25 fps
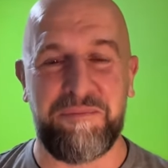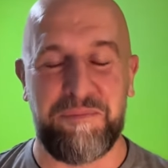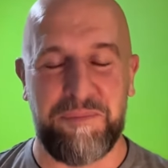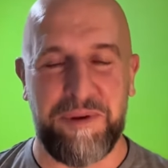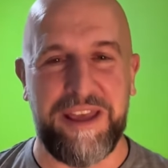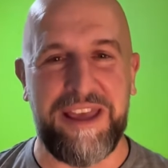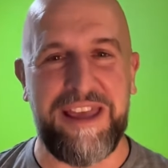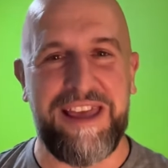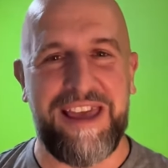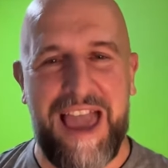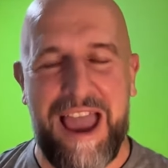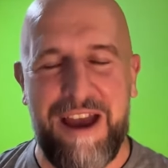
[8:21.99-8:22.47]

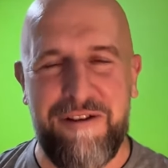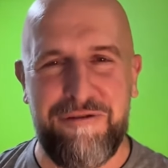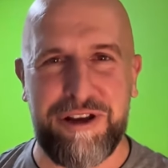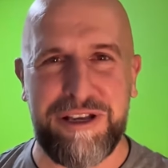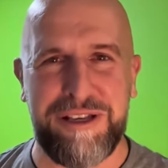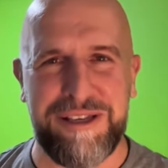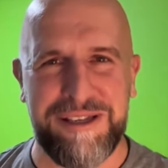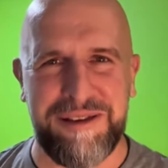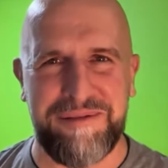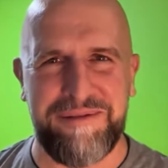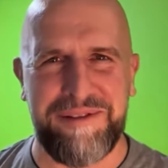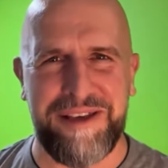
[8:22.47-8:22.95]
He
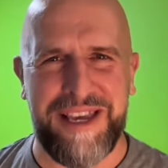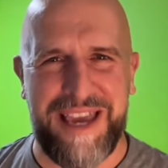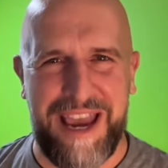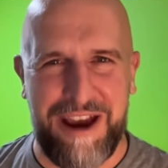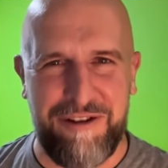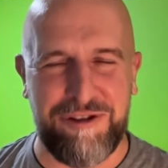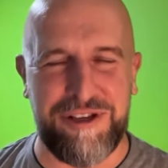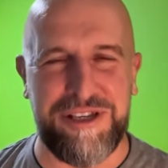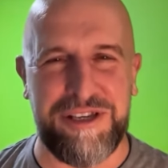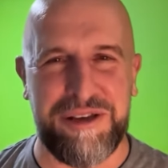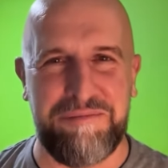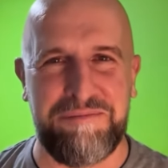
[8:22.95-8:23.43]
carries
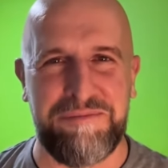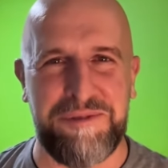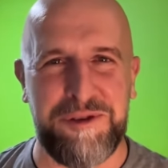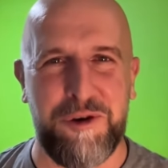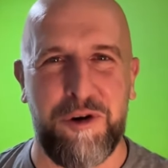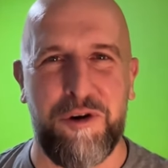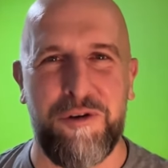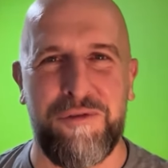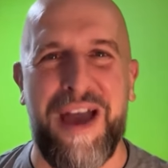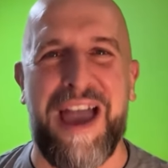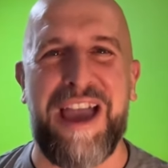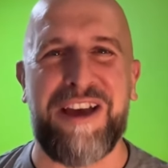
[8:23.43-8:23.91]
some
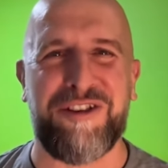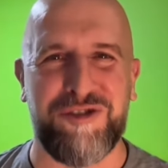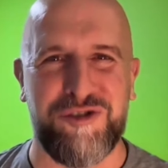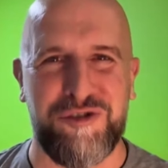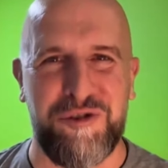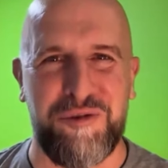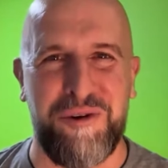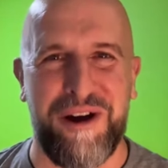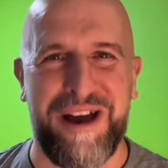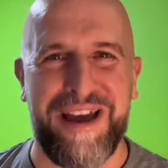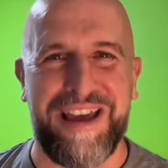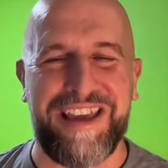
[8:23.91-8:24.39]
sort of
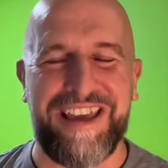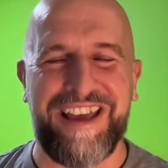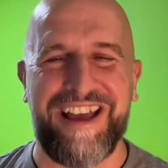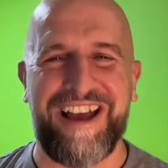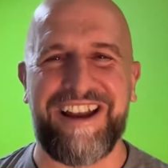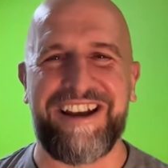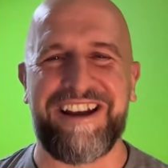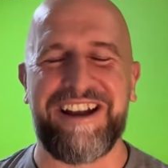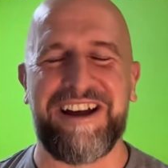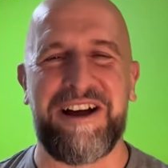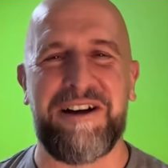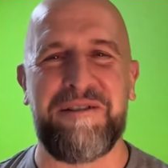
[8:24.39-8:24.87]
extra weight.
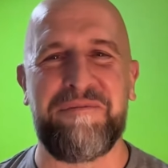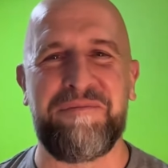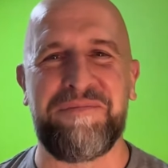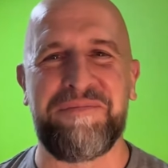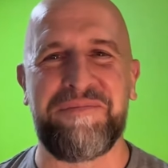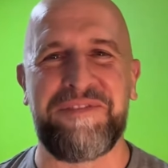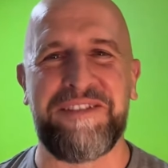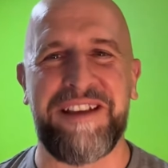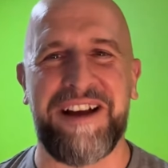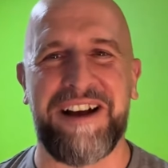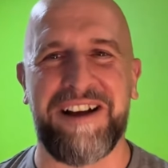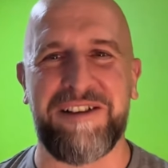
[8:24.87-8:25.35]
And
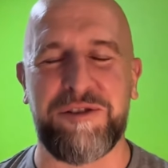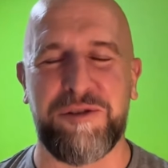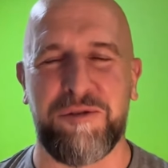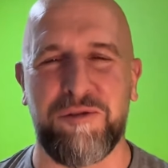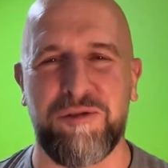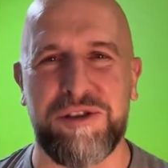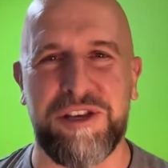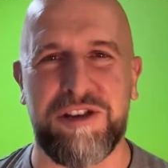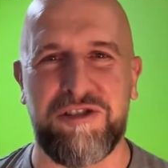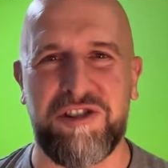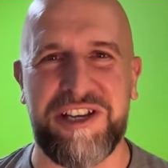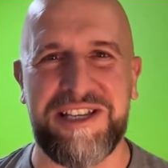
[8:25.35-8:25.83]
I
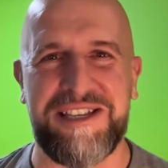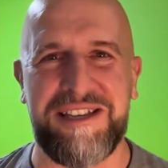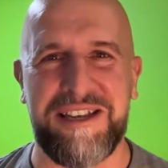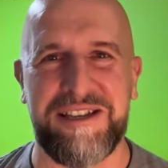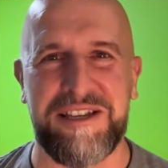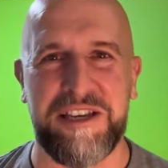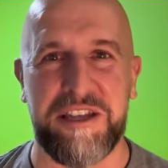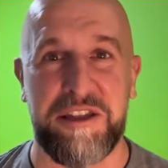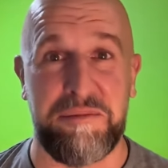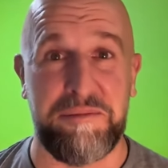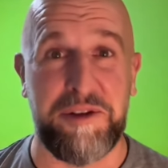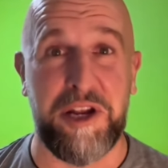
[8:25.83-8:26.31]
sort of
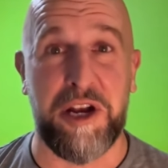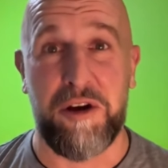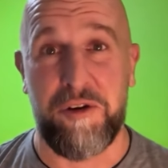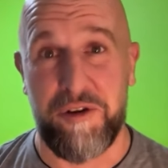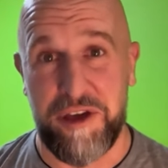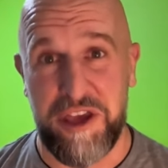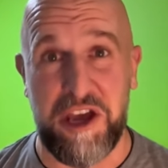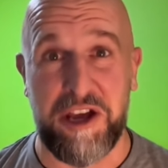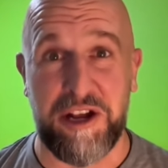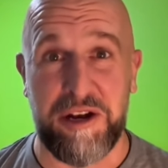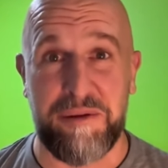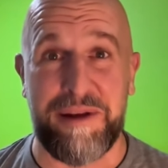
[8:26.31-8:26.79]
suggested to them, you know,
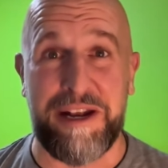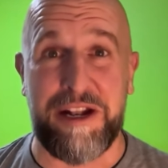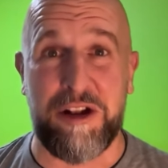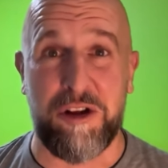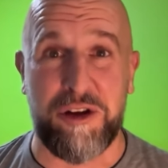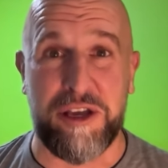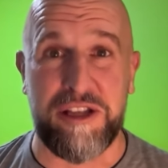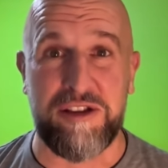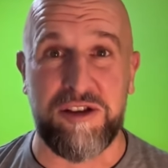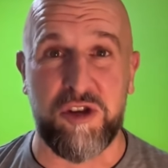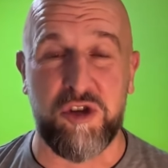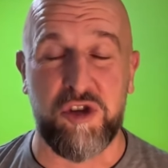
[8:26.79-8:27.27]
are you going to be
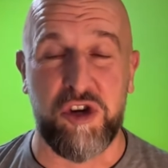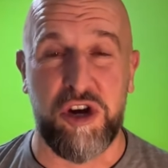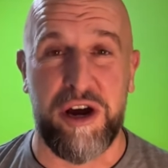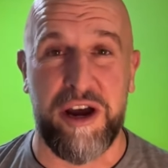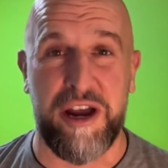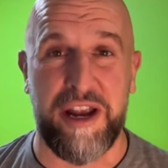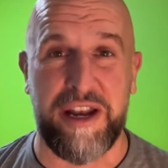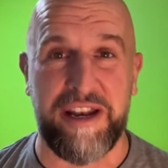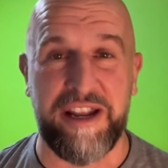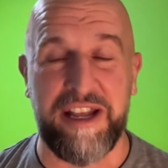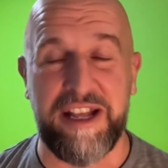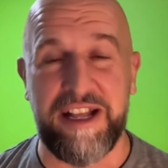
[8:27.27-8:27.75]
looking to
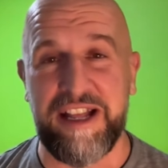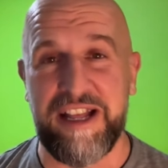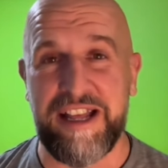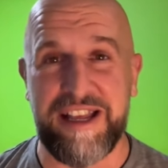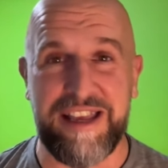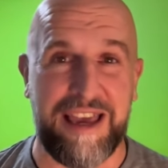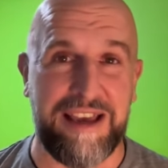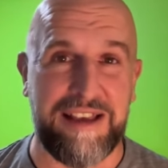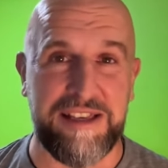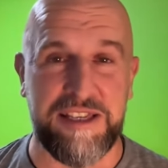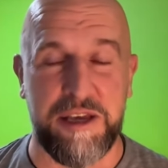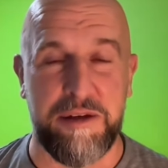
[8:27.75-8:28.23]
try and
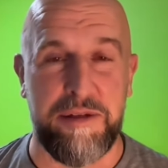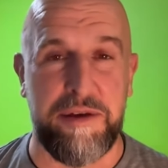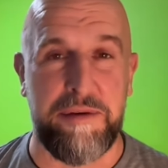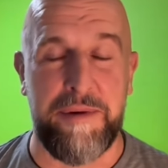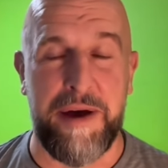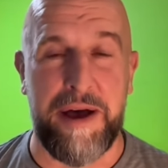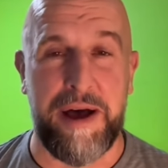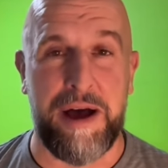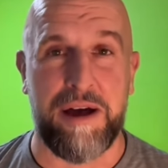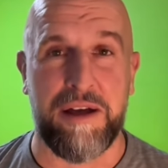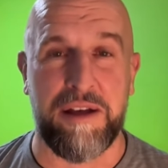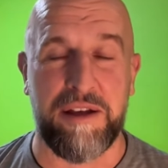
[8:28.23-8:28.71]
get some of
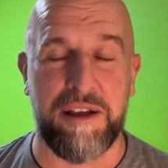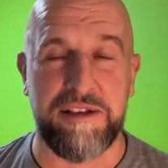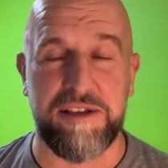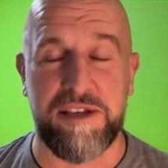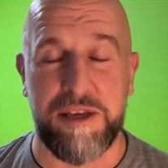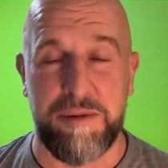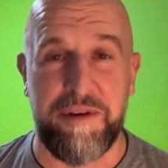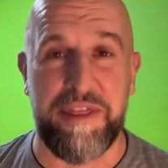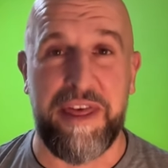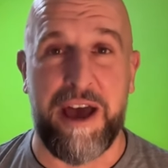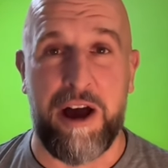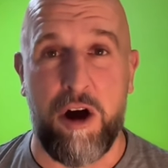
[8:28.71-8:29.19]

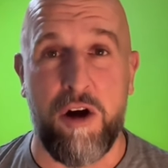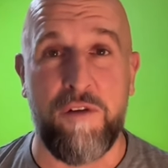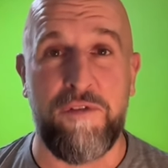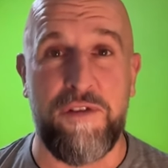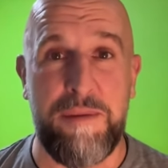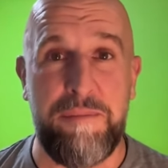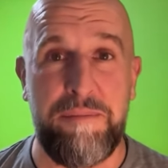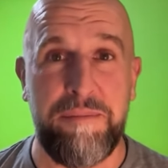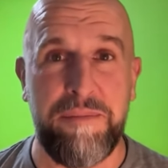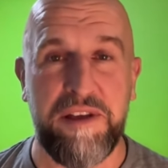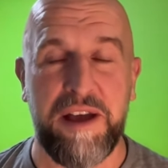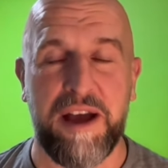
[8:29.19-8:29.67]
that off
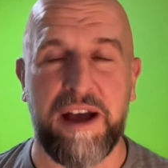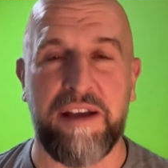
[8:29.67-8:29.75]
him?